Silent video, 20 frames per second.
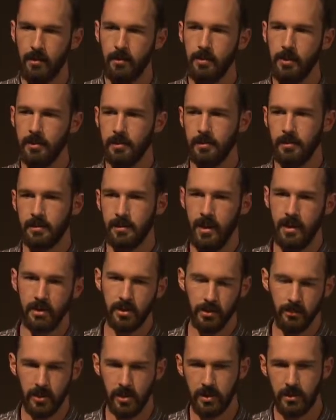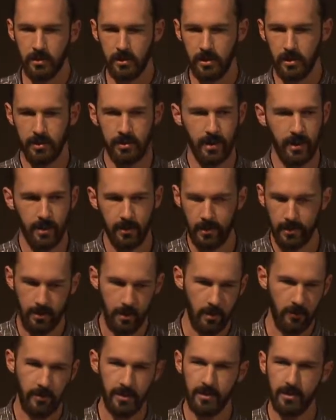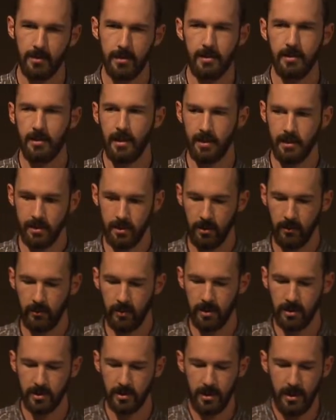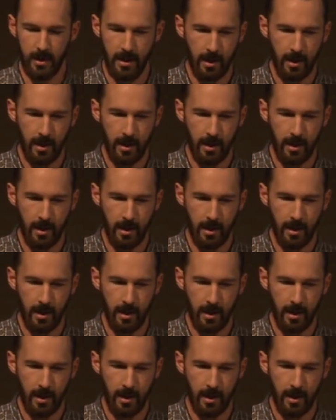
list slash images, just like Nova, it's list slash servers.